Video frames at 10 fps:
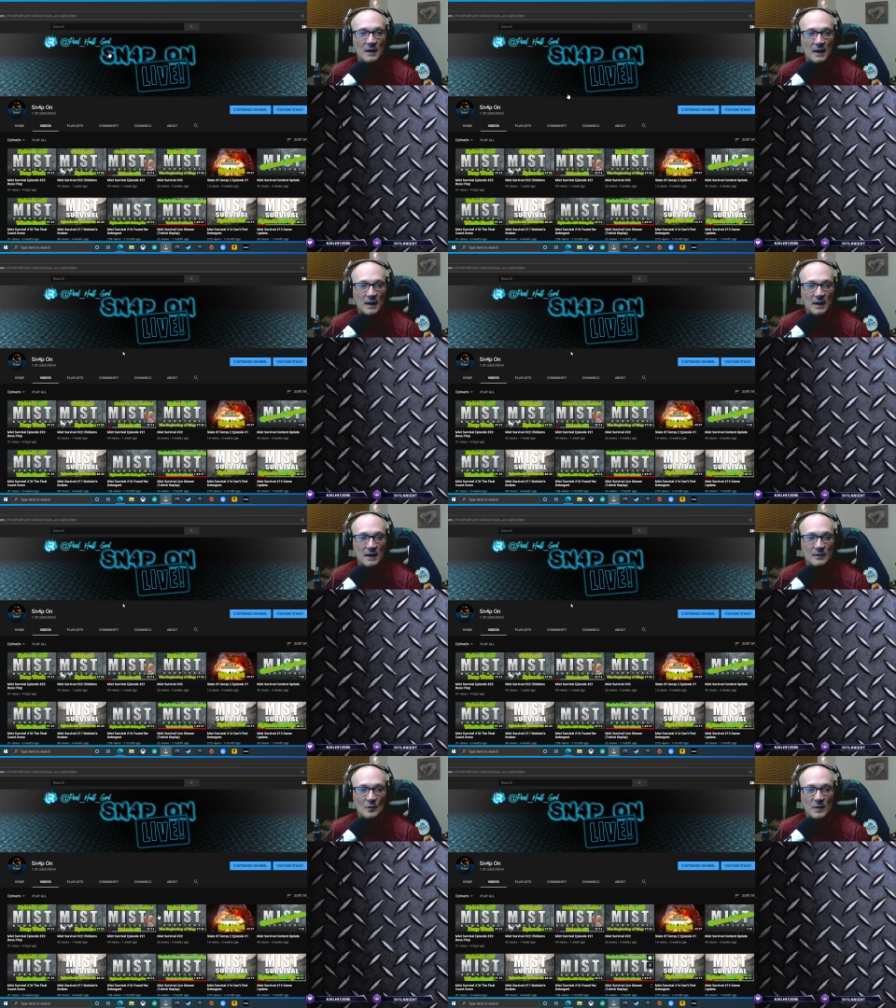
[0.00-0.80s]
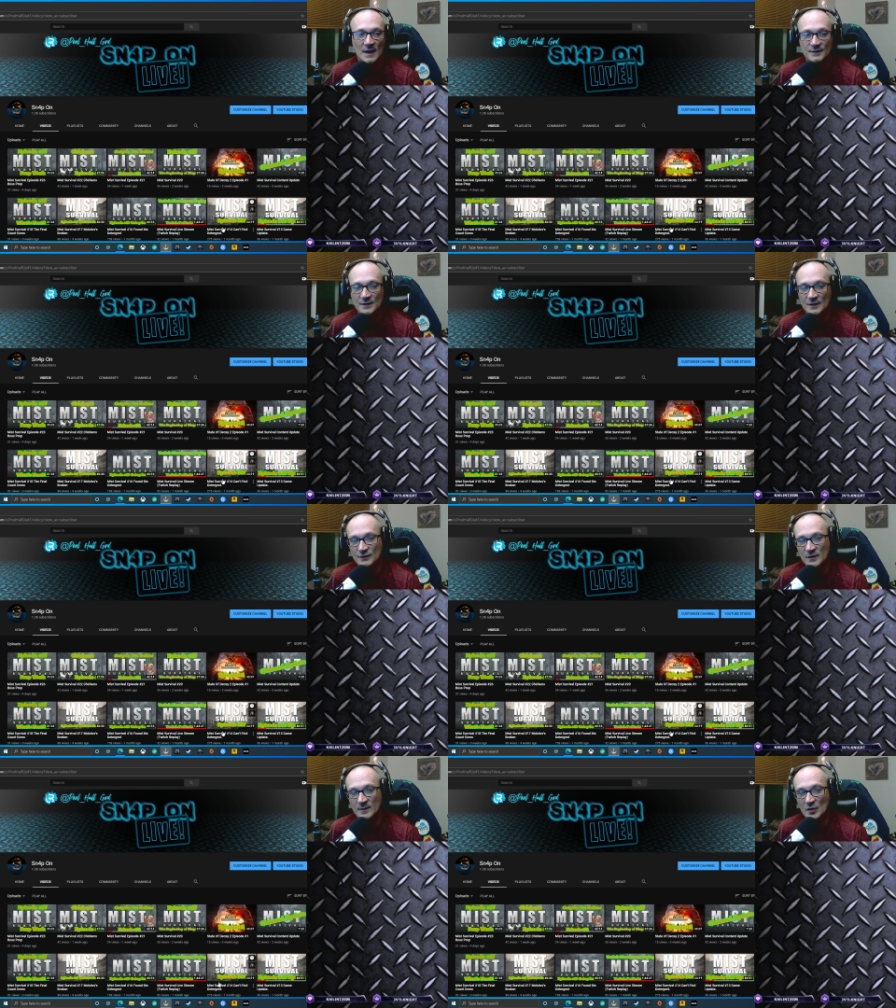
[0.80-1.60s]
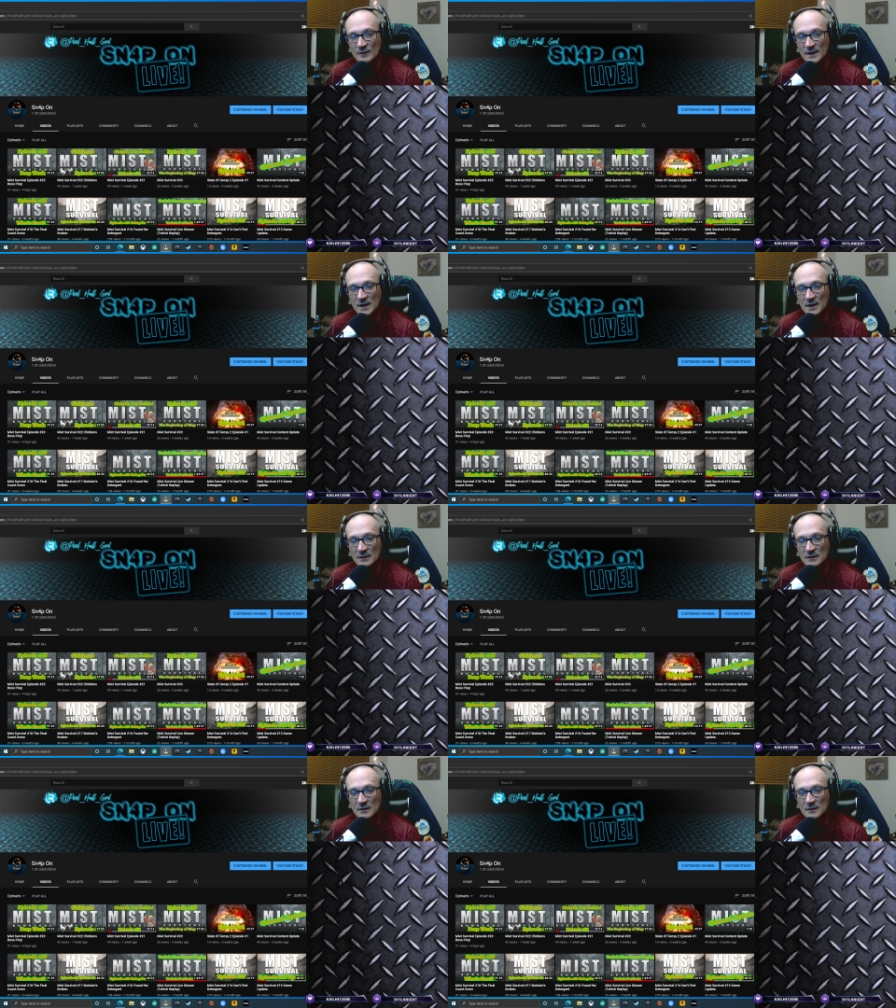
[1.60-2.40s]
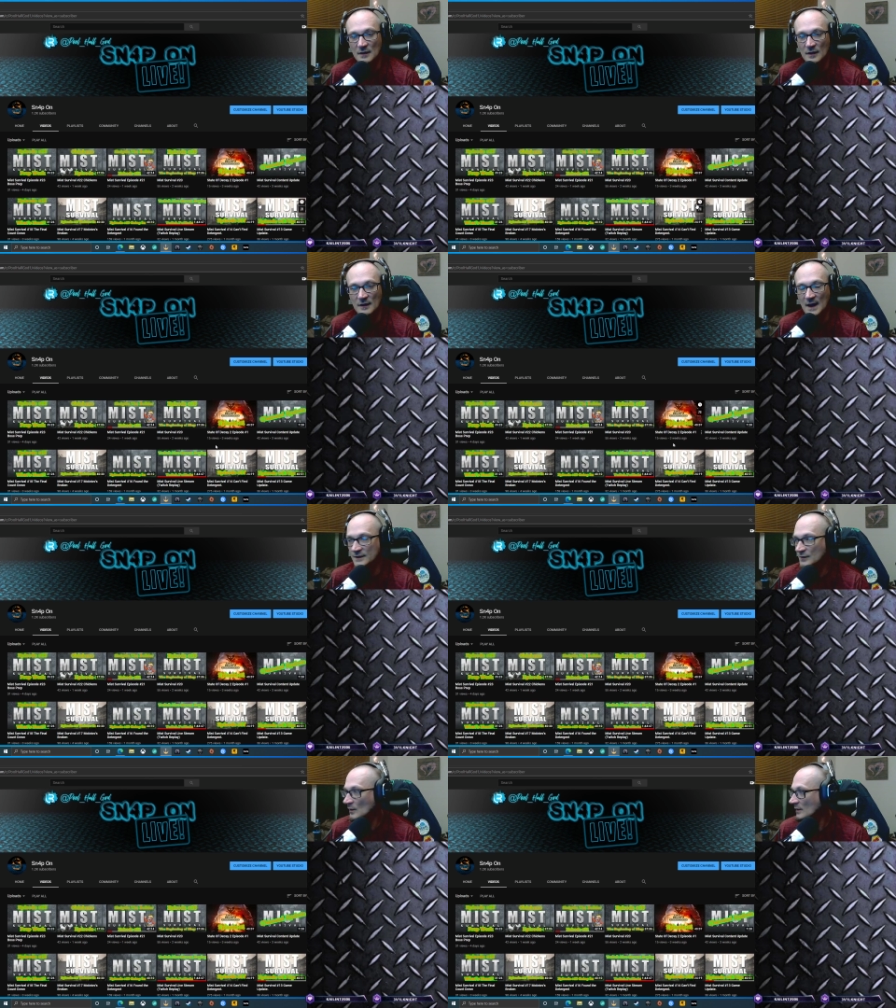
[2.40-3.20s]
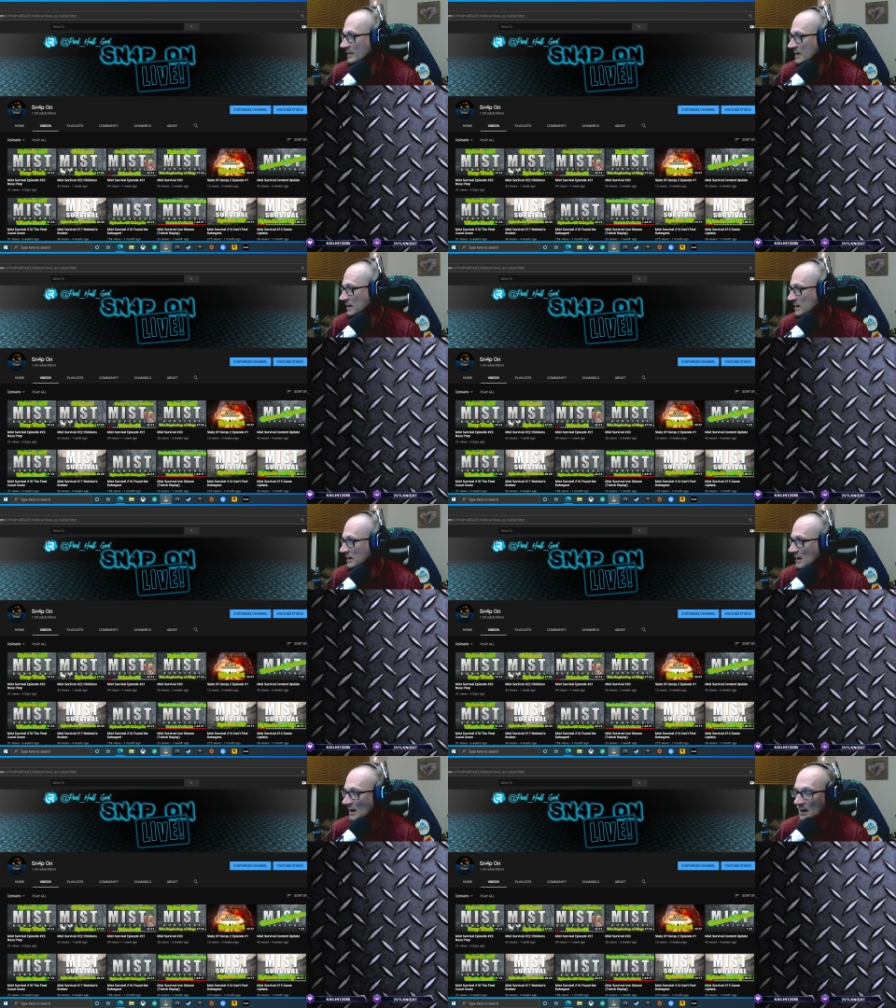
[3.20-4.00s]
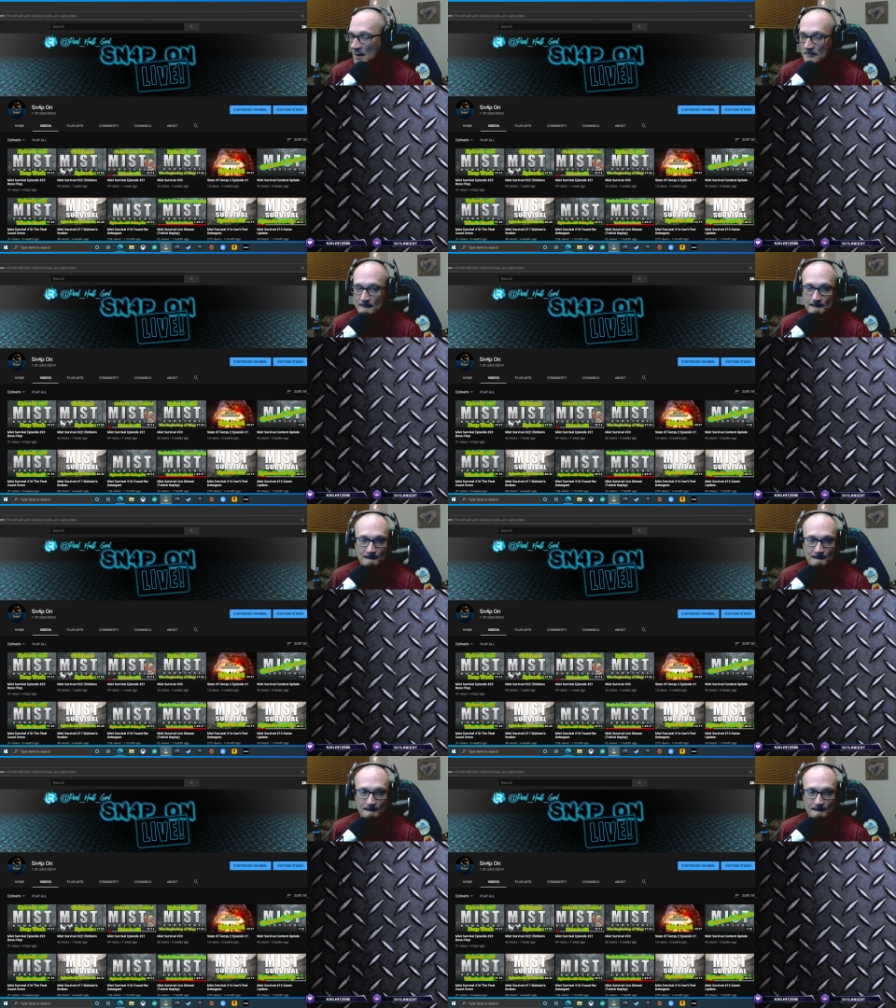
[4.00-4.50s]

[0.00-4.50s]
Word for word: and when I start streaming over there, that will be um,